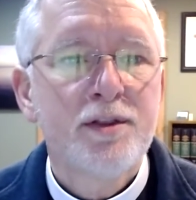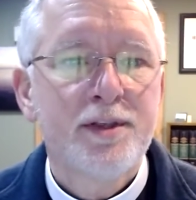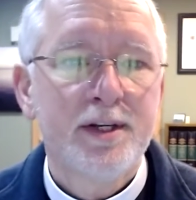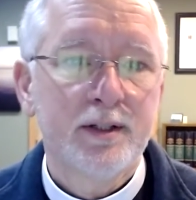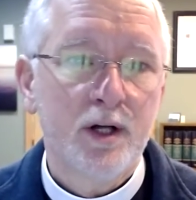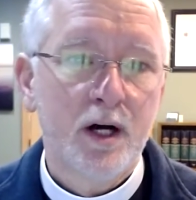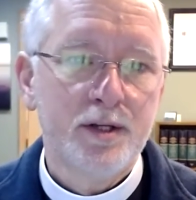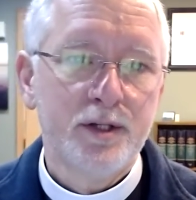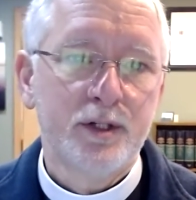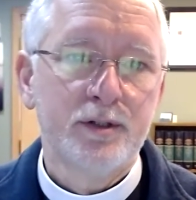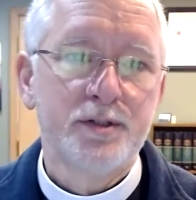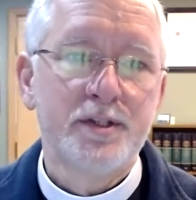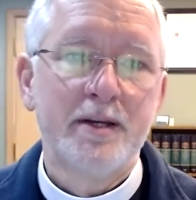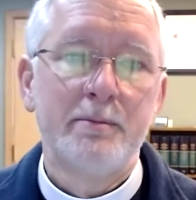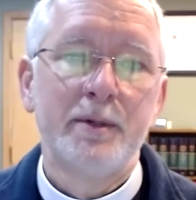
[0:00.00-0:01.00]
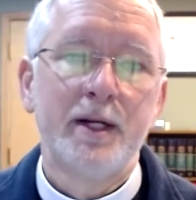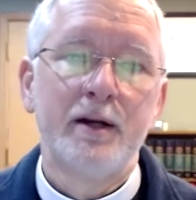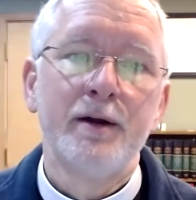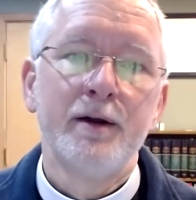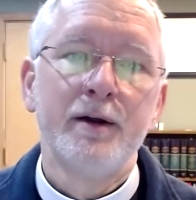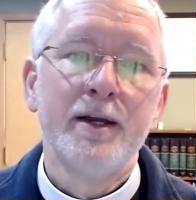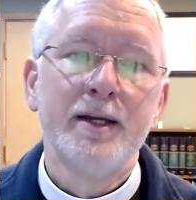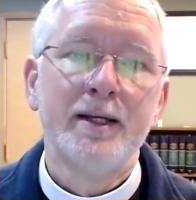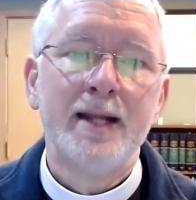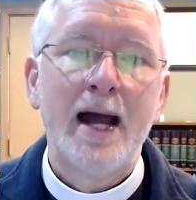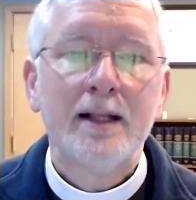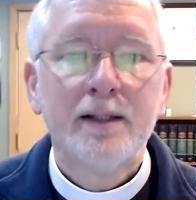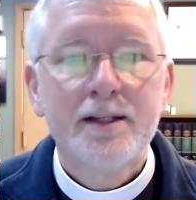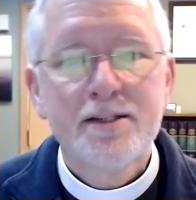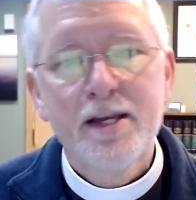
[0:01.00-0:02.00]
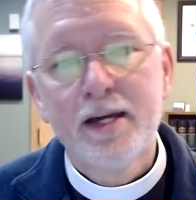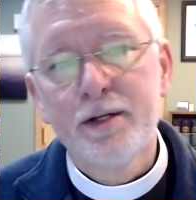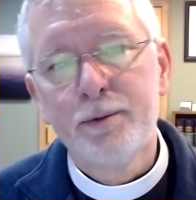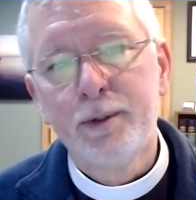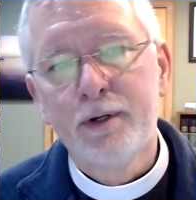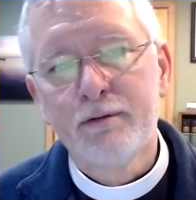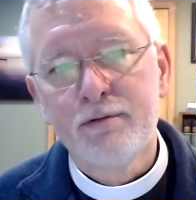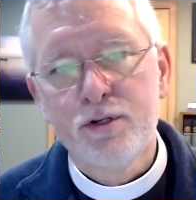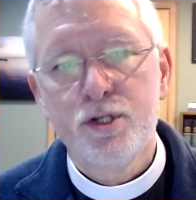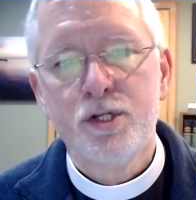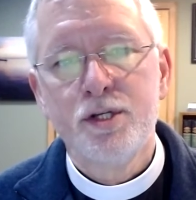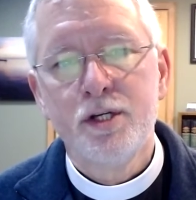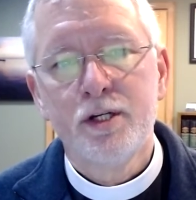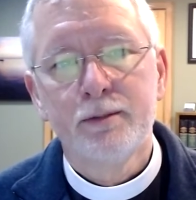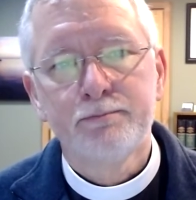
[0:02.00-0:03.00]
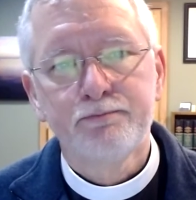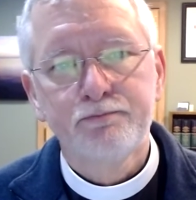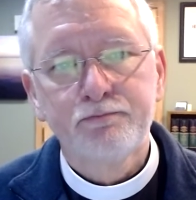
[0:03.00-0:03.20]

Theological Seminary in Alexandria, Virginia.